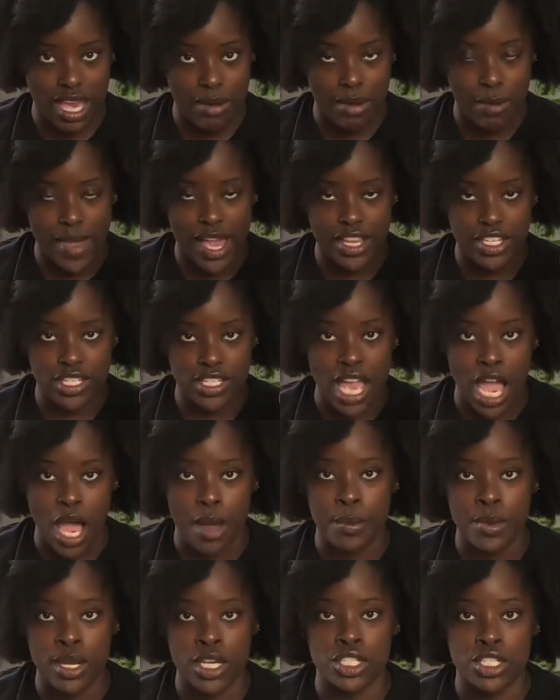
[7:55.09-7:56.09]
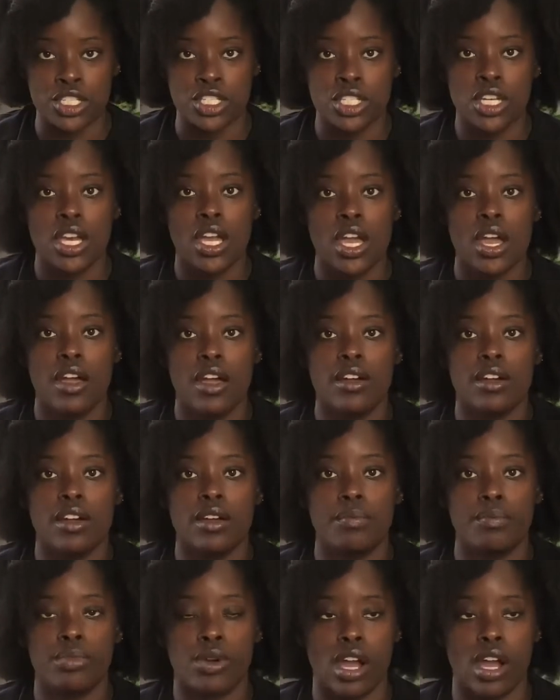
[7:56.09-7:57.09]
Imagine how much
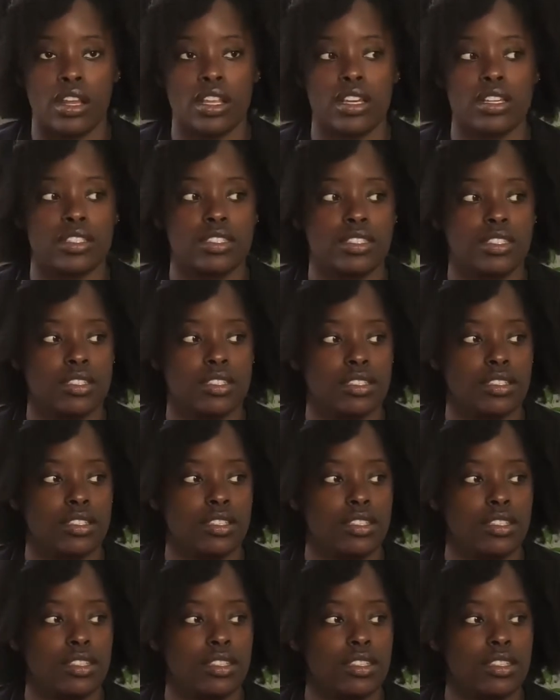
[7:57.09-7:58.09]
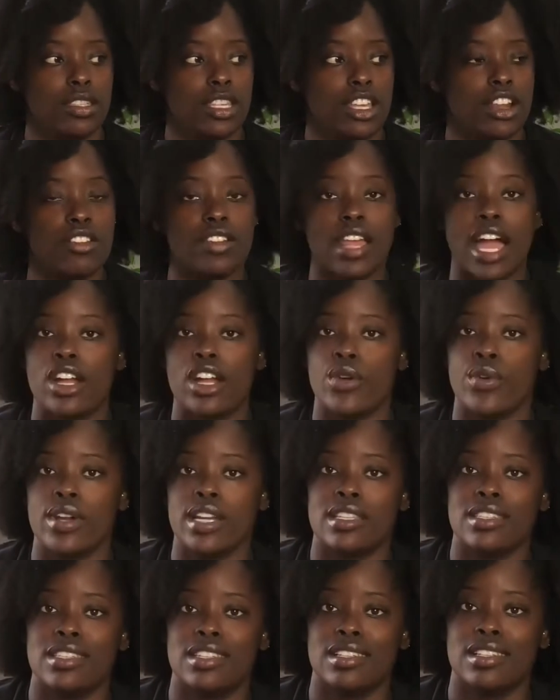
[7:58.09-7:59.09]
products that are not going
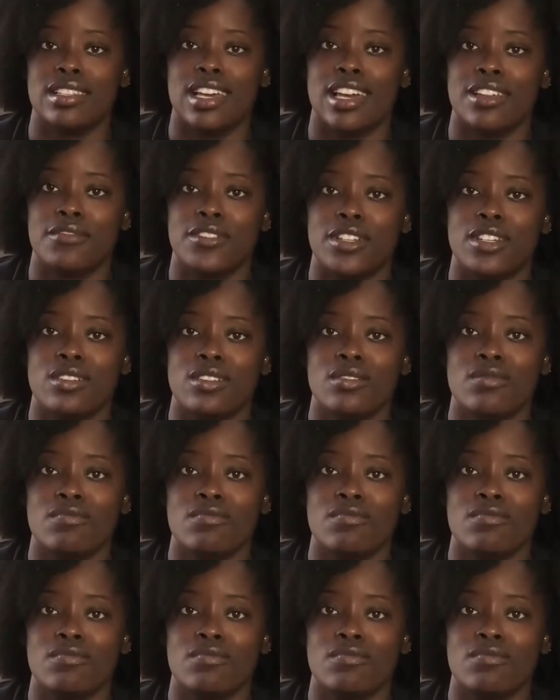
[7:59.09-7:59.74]
into the landfill.